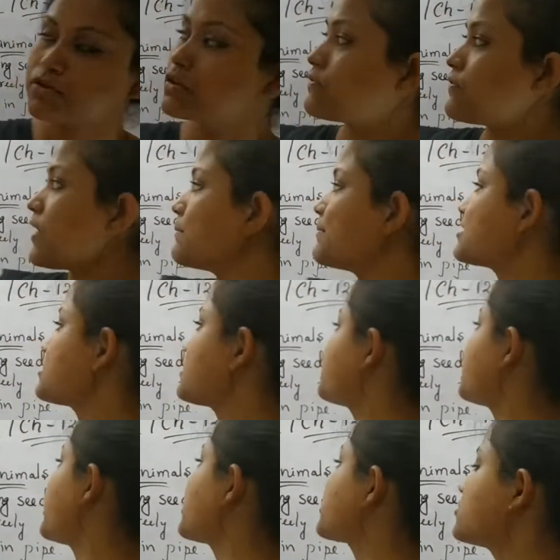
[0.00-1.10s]
the farmers have
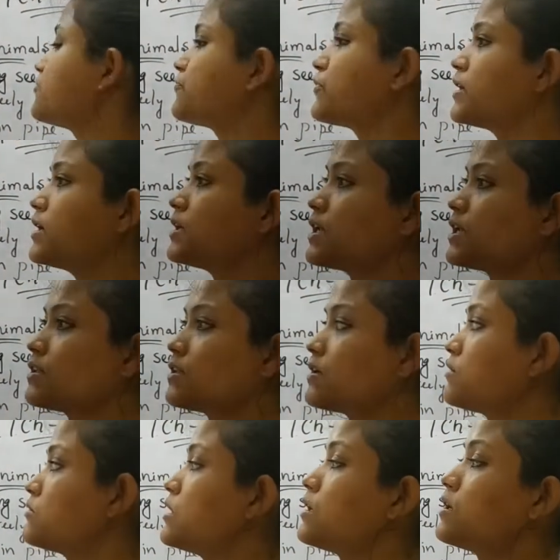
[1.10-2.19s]
plugged the field and
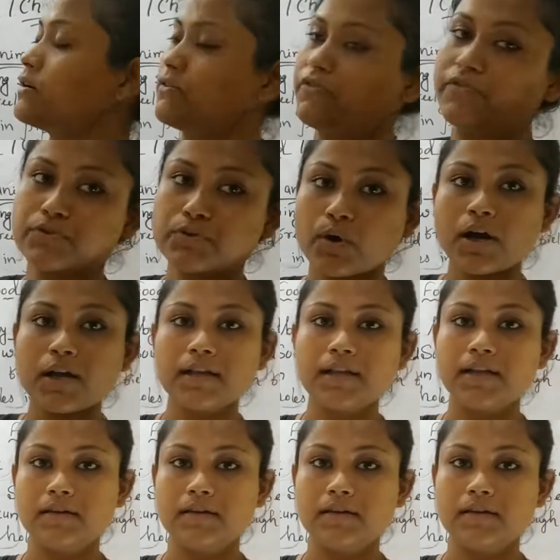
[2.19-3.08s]
now the soil,